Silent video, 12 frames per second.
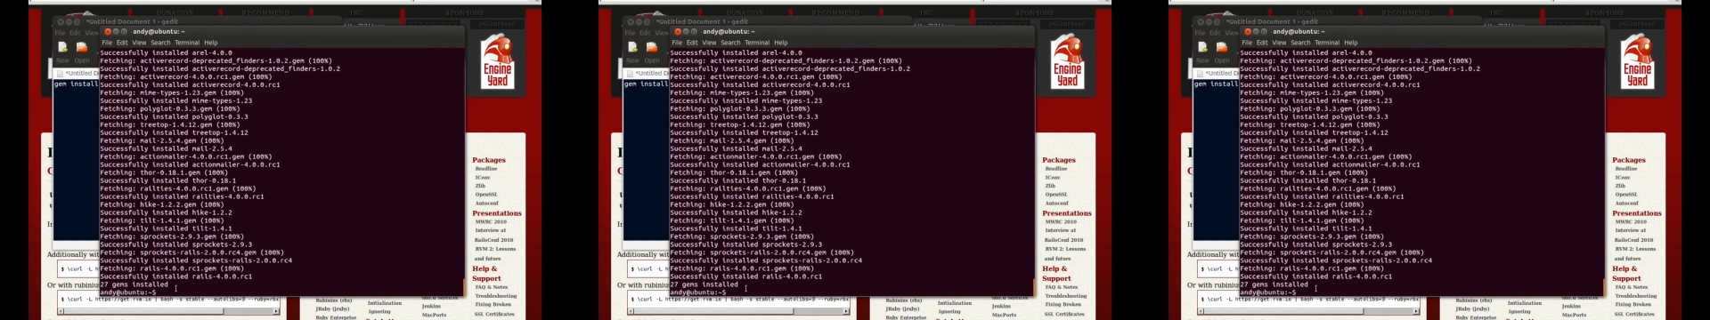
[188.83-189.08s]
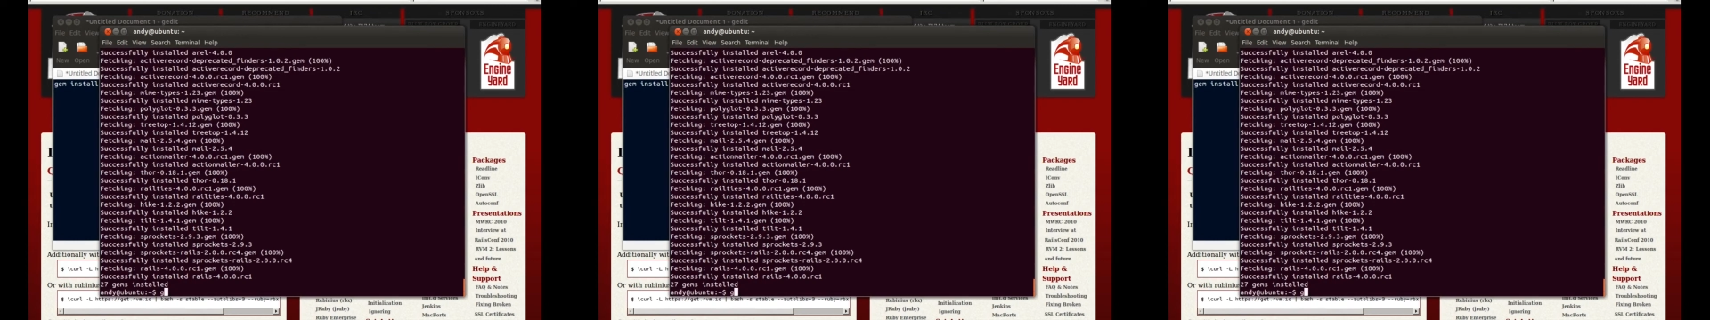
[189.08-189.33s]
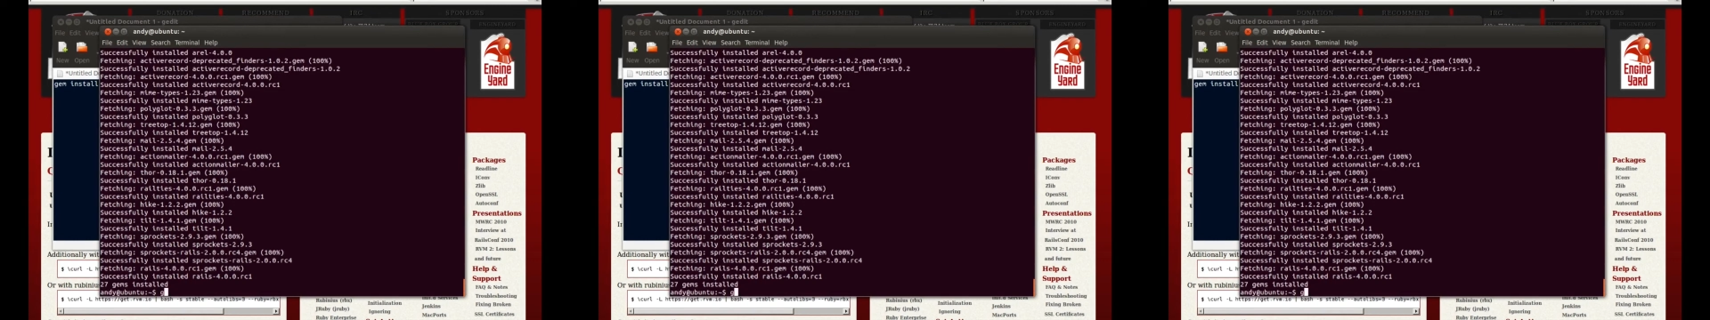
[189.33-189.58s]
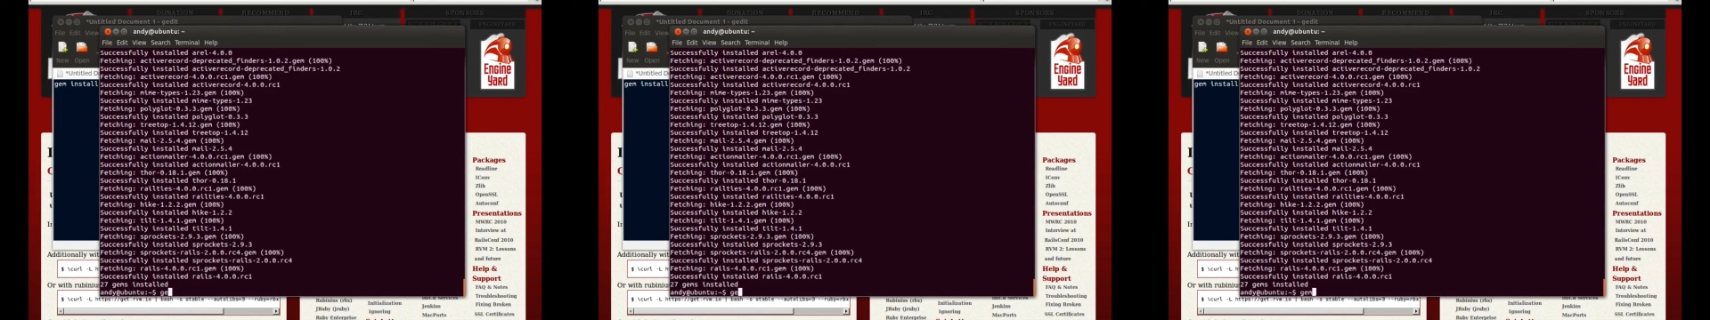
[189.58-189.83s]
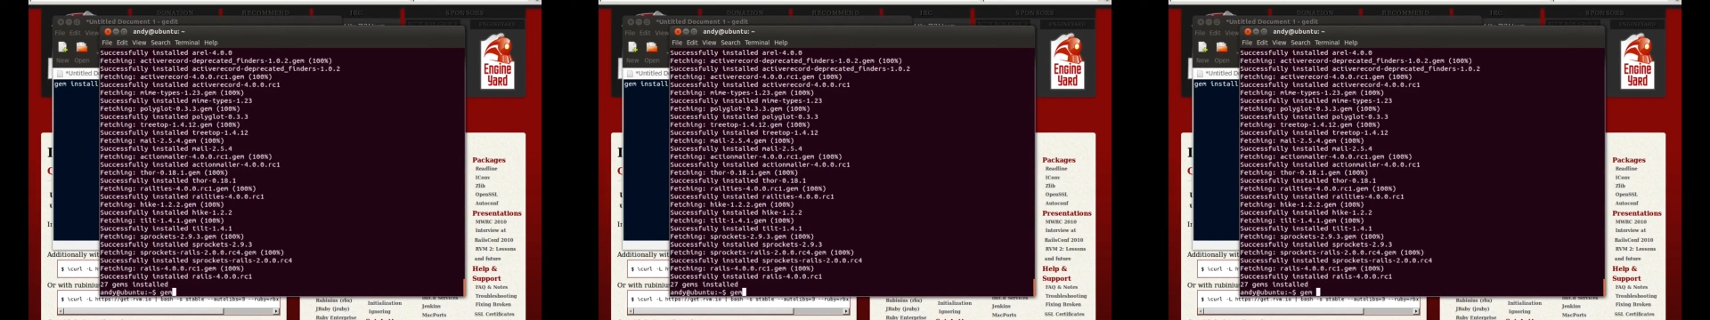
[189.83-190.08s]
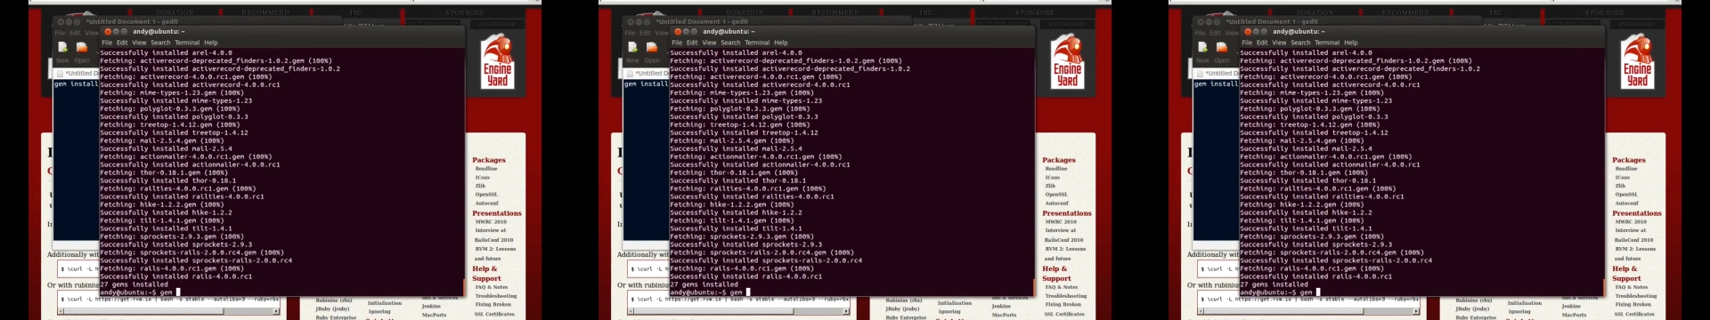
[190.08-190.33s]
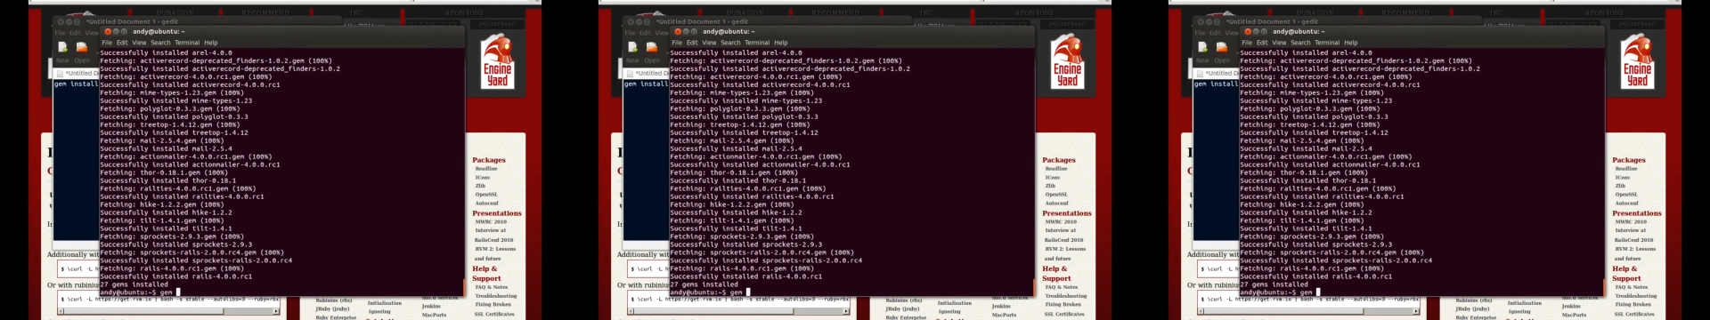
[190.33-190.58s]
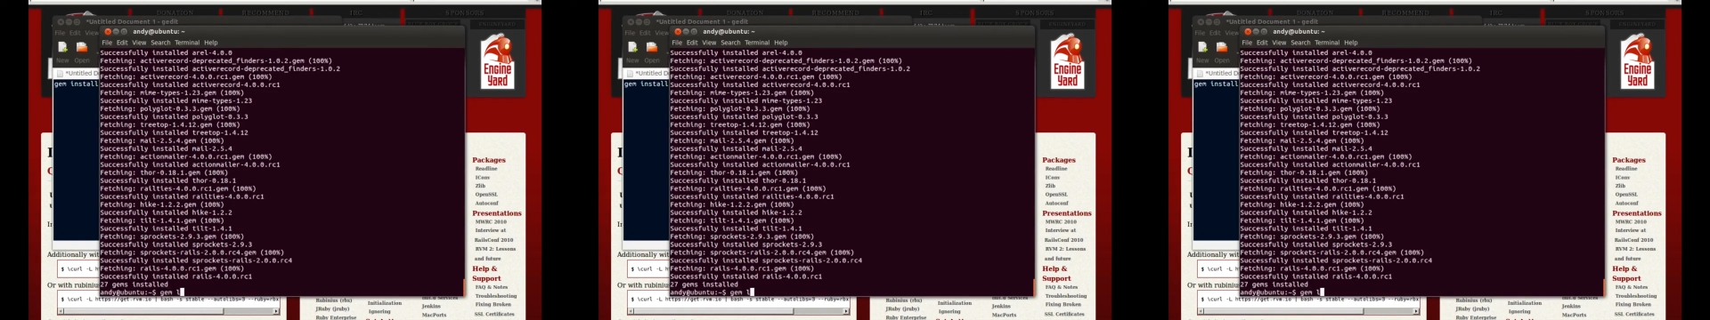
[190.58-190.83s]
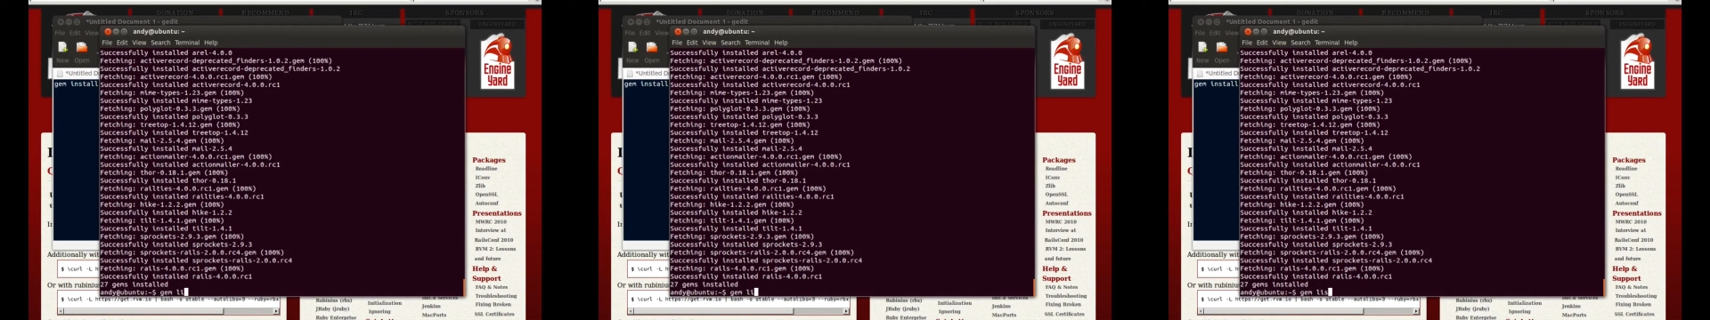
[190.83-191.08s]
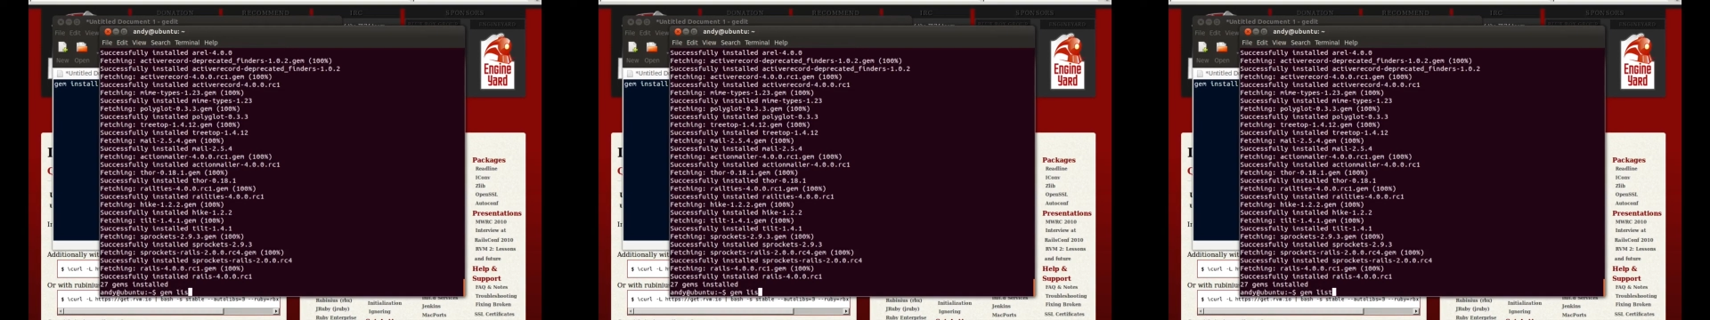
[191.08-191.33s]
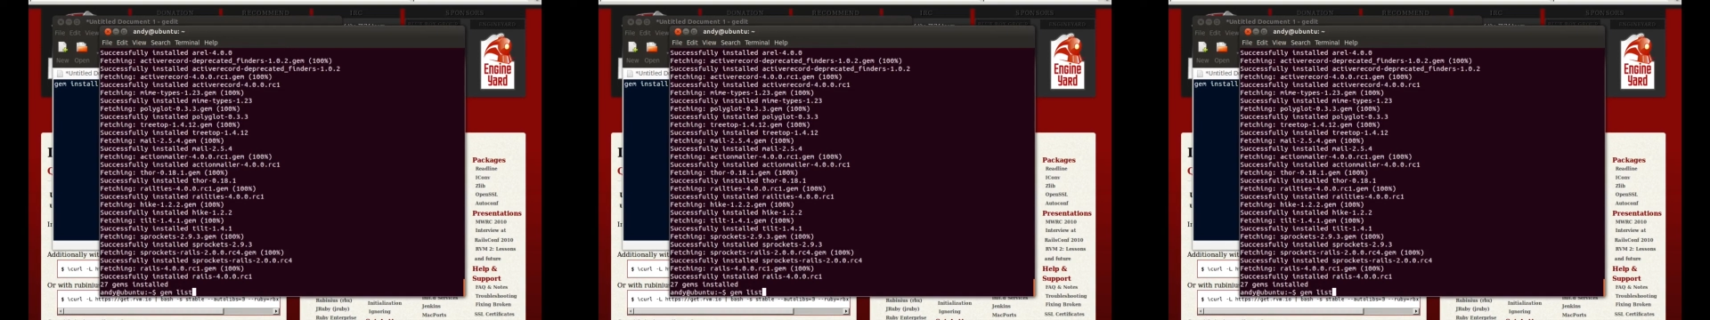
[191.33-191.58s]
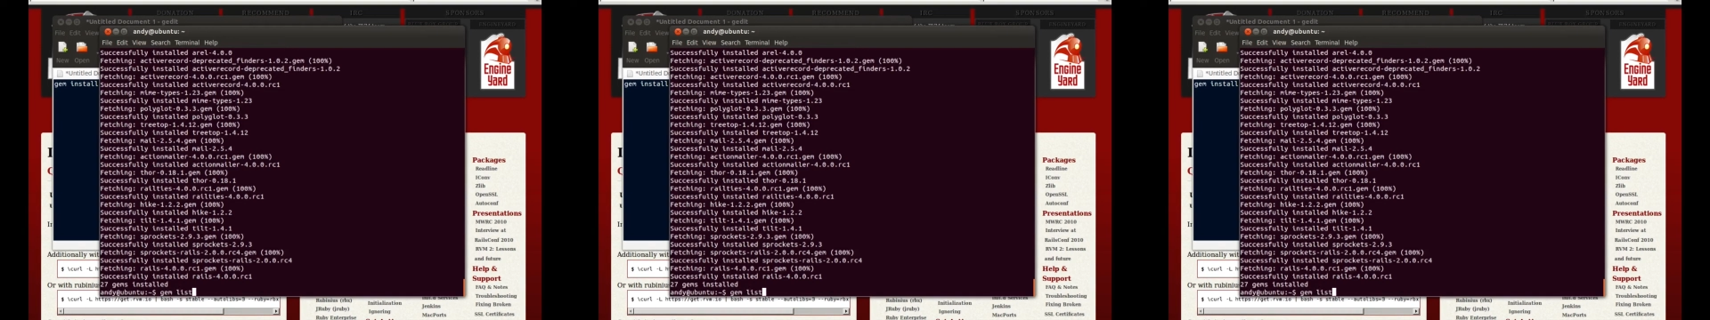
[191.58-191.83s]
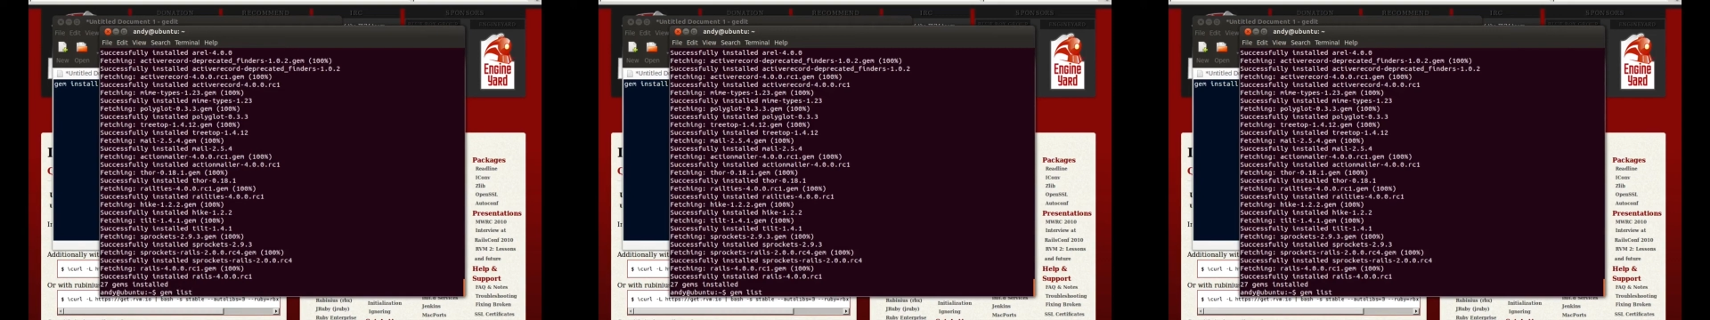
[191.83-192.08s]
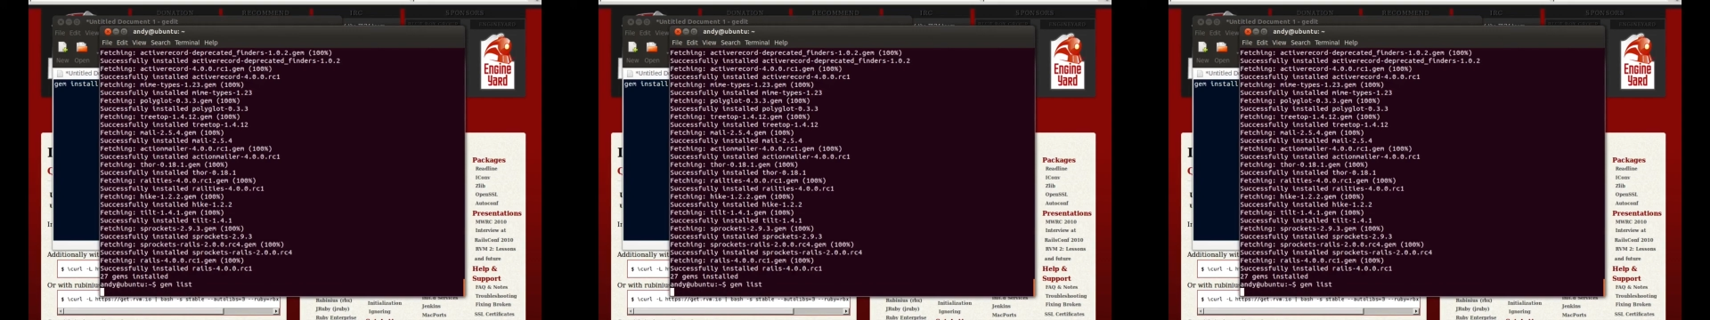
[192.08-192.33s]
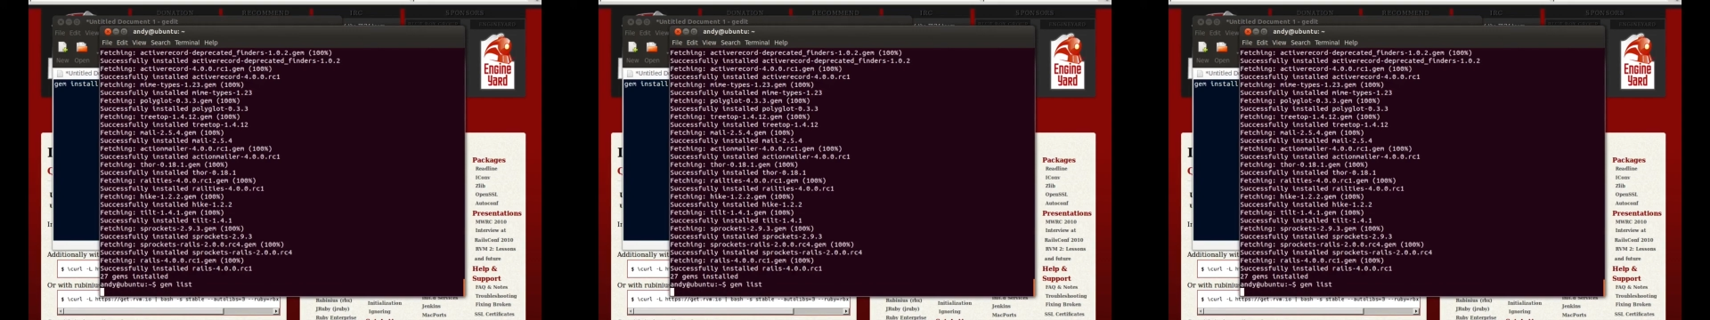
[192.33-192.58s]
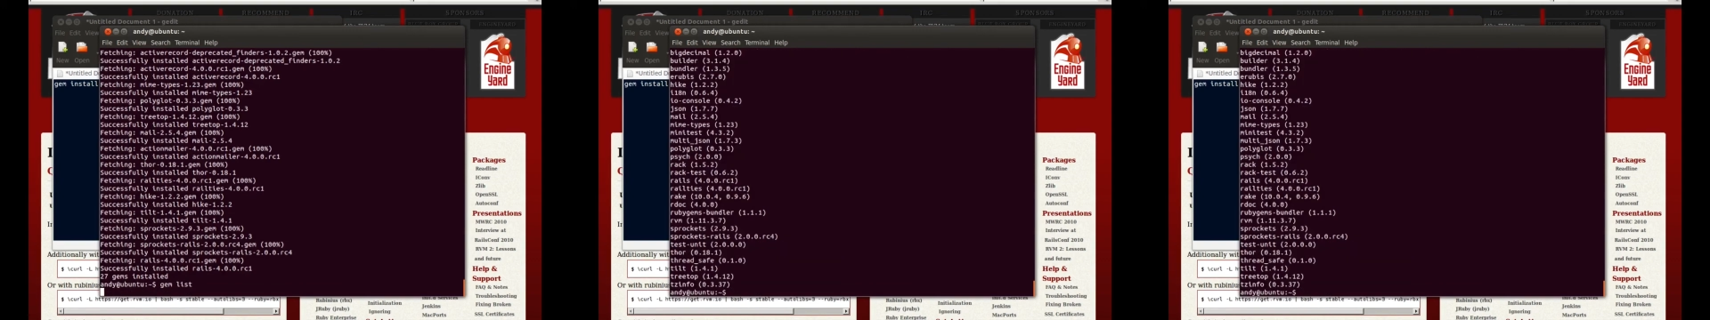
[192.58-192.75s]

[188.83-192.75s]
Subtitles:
No face is visible, so there are no lips to read.